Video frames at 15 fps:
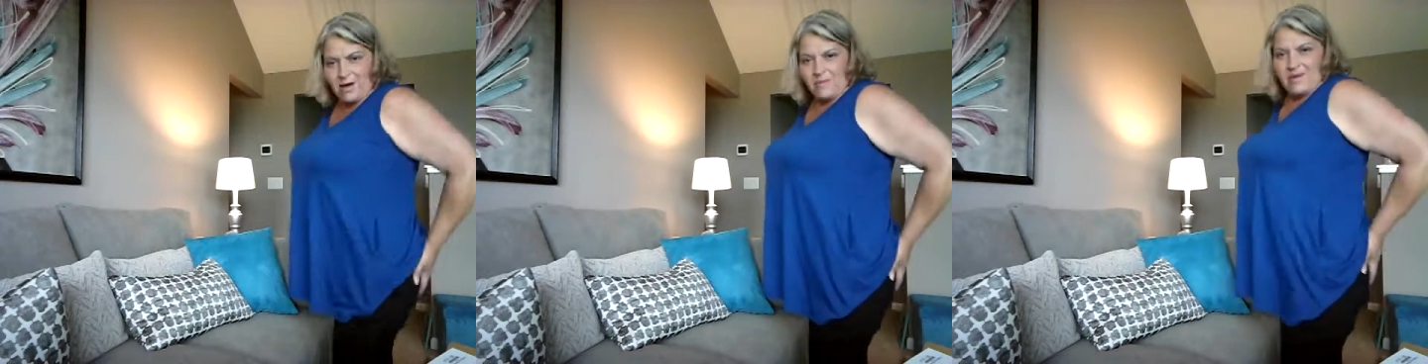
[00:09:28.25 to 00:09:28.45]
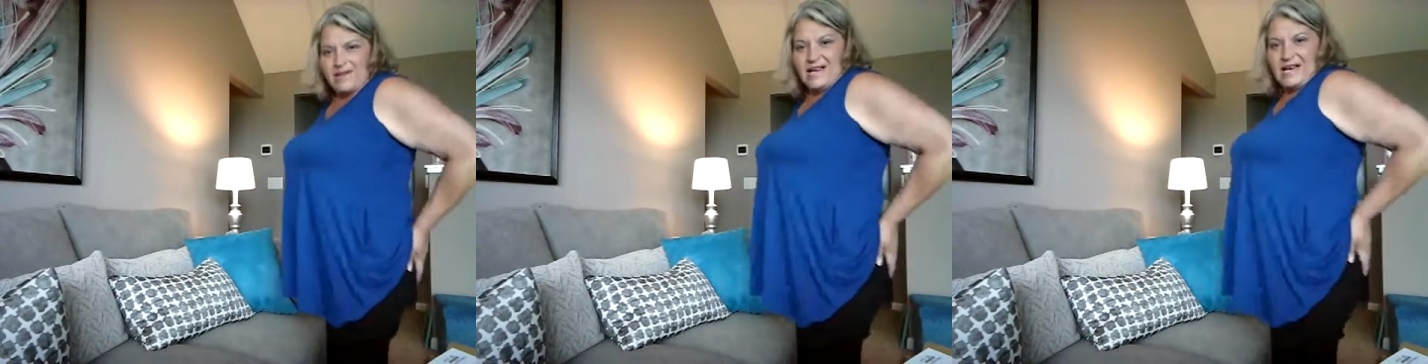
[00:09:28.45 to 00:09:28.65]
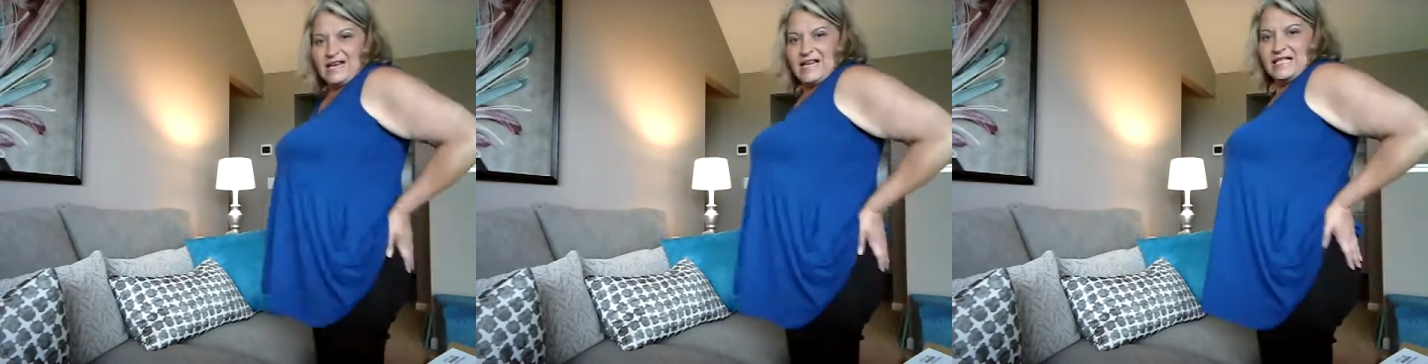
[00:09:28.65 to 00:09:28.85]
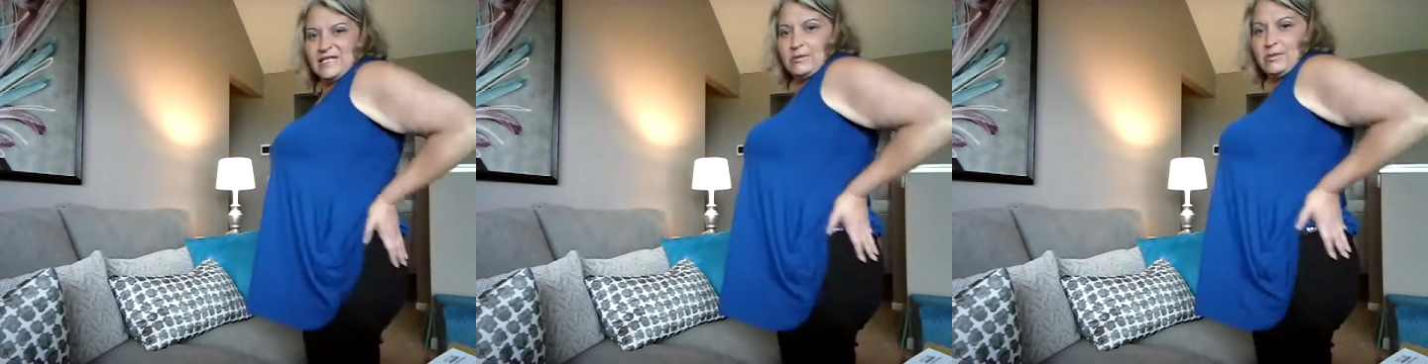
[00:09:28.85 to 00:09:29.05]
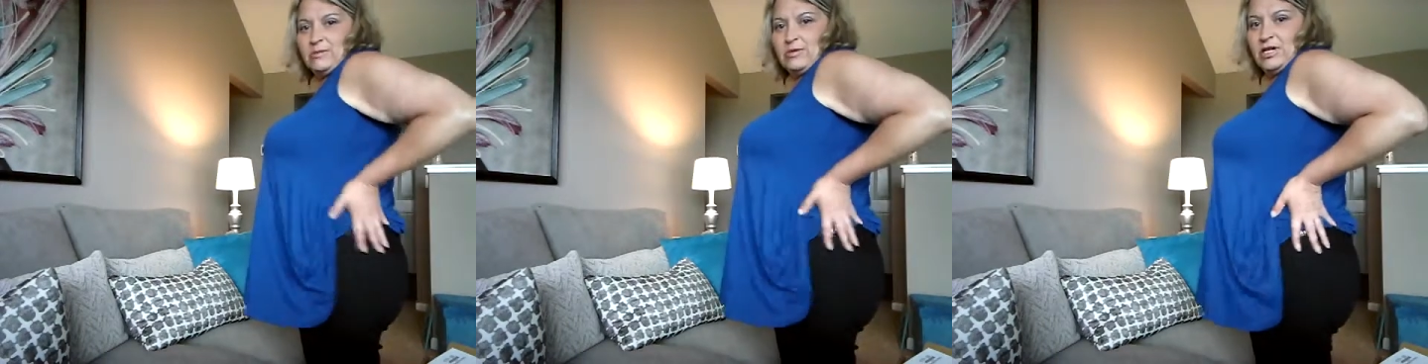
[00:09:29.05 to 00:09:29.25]
But then I guess
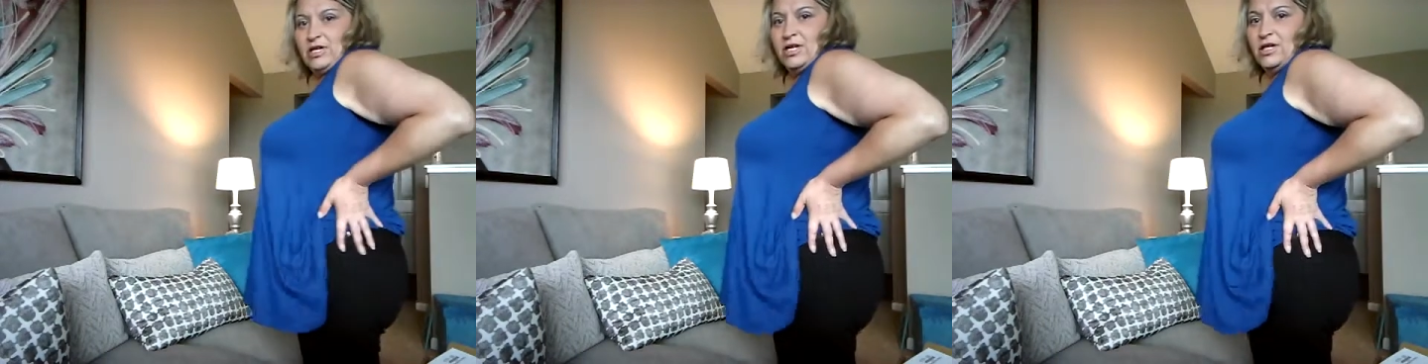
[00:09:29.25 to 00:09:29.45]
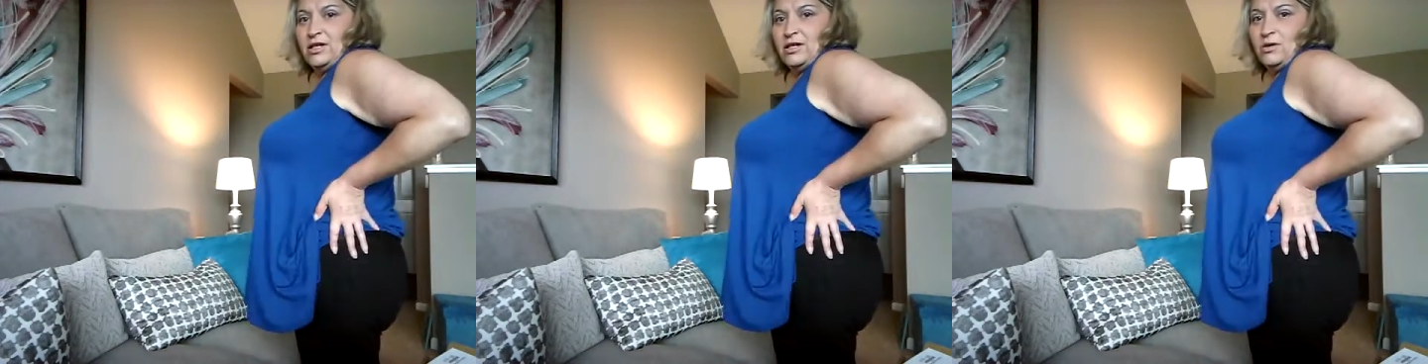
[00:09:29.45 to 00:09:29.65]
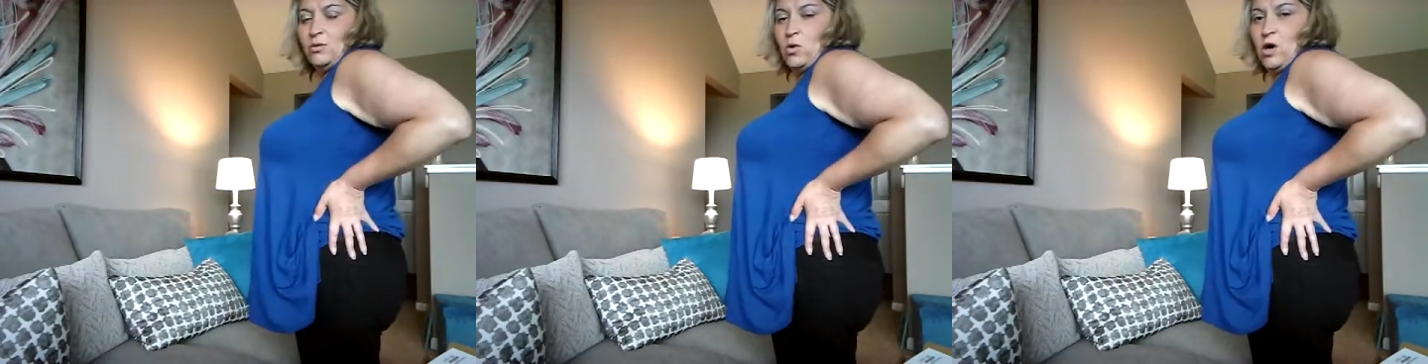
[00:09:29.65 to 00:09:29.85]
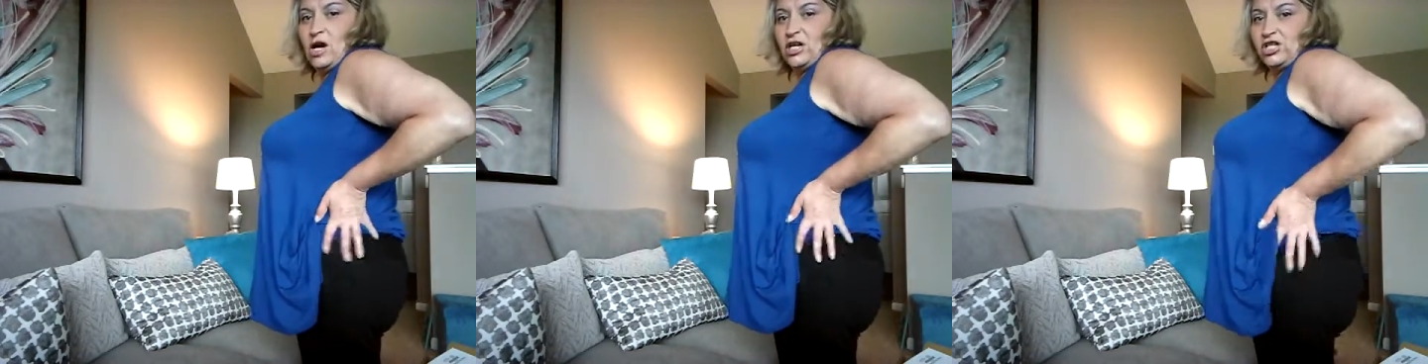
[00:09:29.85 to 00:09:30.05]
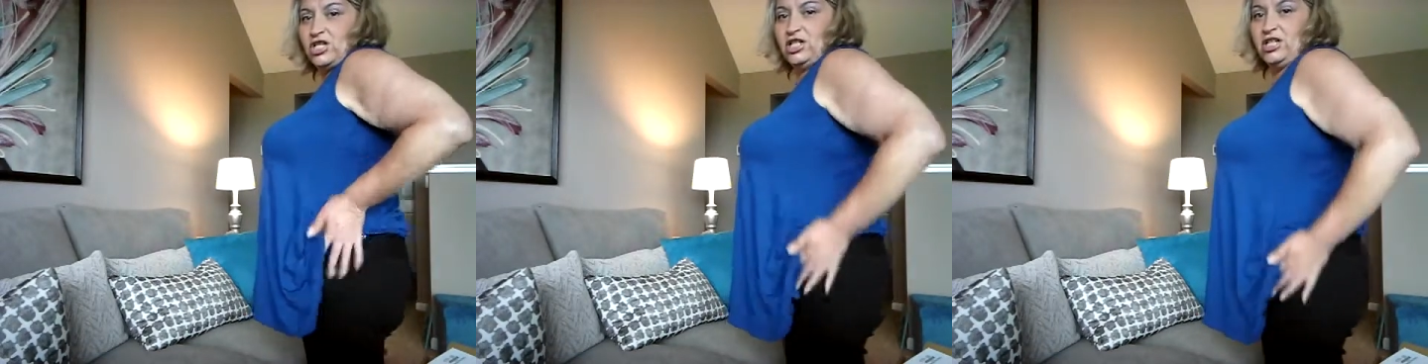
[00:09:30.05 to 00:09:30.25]
I'm going to be
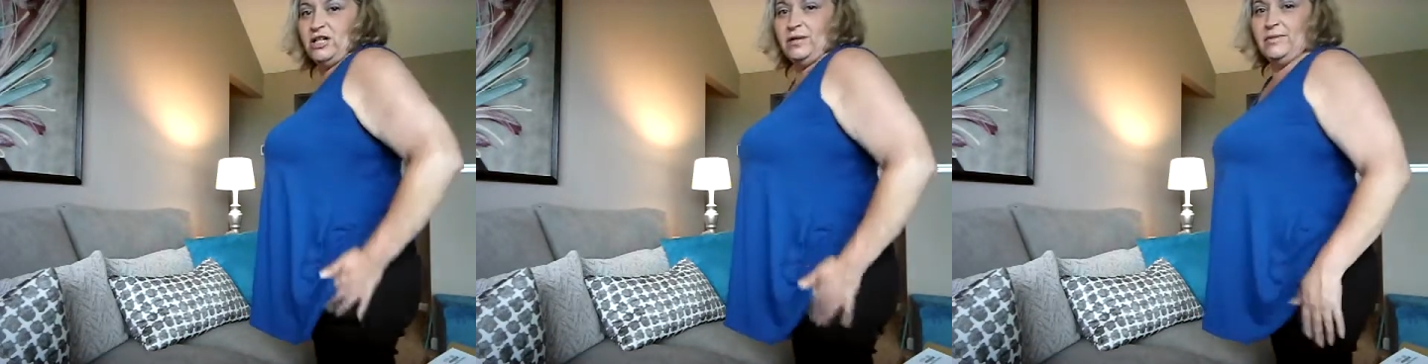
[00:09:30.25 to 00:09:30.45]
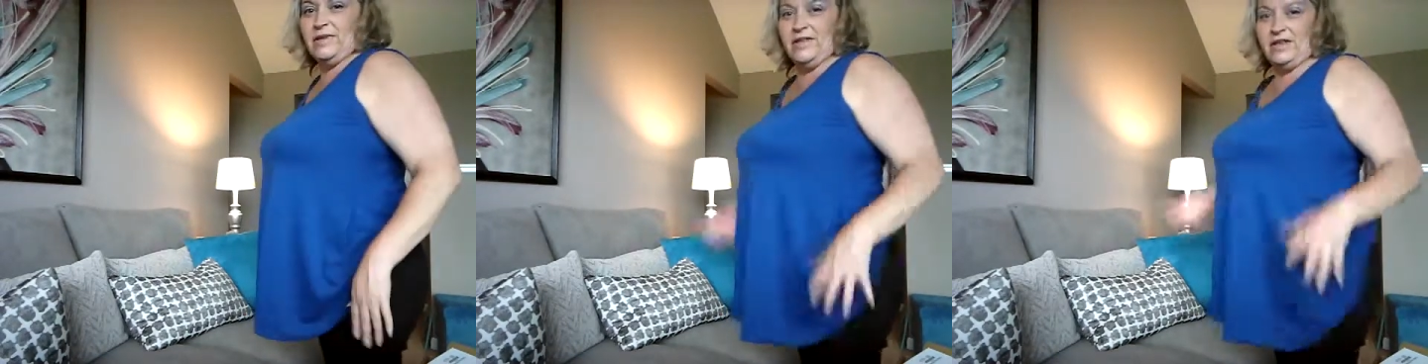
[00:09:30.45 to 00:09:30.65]
washing them.